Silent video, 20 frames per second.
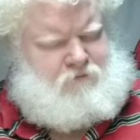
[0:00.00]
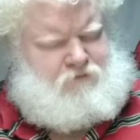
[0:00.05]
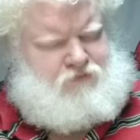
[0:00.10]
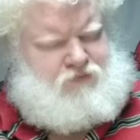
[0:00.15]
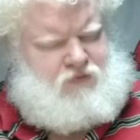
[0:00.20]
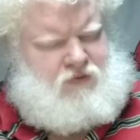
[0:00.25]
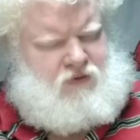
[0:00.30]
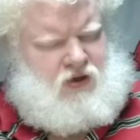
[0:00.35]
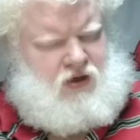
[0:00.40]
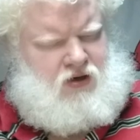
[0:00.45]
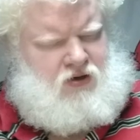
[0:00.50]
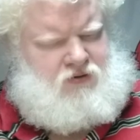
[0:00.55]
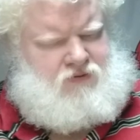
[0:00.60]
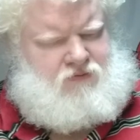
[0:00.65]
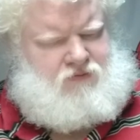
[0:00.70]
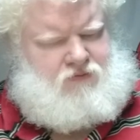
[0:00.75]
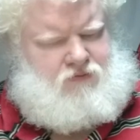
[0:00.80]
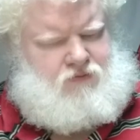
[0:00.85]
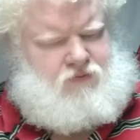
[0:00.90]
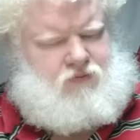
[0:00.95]

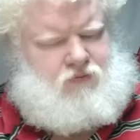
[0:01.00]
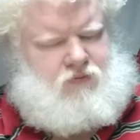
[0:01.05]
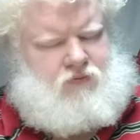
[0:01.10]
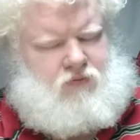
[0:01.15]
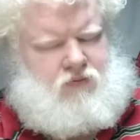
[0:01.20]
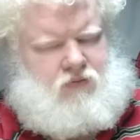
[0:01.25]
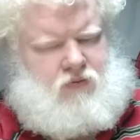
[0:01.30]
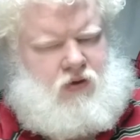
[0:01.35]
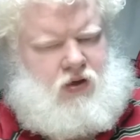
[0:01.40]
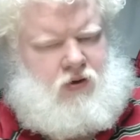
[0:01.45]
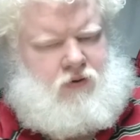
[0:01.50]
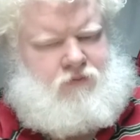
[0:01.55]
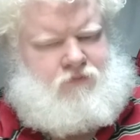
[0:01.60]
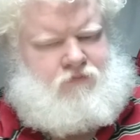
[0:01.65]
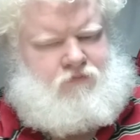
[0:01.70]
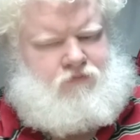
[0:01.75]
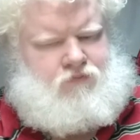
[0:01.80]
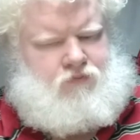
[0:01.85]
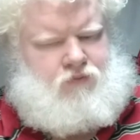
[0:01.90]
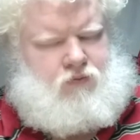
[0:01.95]

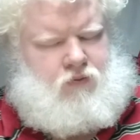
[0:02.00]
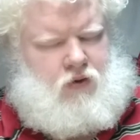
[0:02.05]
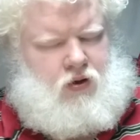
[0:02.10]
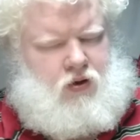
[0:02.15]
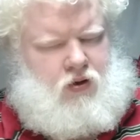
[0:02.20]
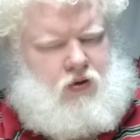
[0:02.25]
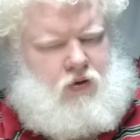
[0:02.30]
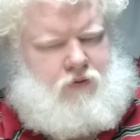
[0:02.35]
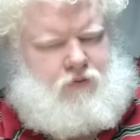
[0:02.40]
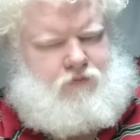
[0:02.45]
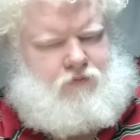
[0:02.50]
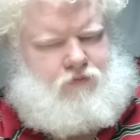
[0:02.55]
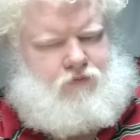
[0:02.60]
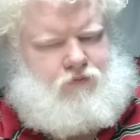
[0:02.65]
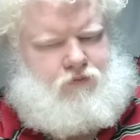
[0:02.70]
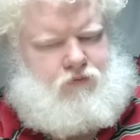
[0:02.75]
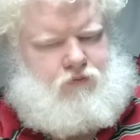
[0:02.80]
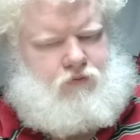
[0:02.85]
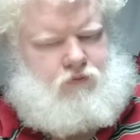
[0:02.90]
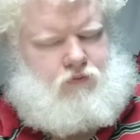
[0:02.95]

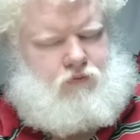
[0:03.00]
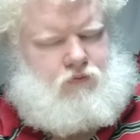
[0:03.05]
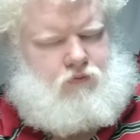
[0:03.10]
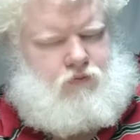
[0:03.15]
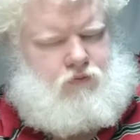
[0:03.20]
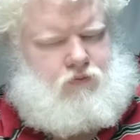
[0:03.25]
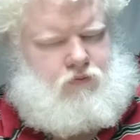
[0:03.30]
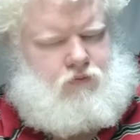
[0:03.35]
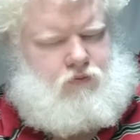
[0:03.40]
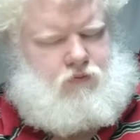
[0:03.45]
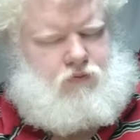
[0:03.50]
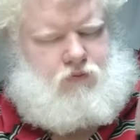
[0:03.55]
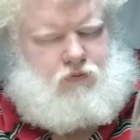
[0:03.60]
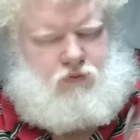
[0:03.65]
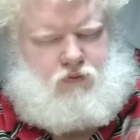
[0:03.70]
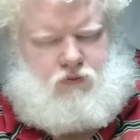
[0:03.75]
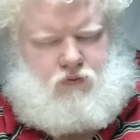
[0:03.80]
(silence)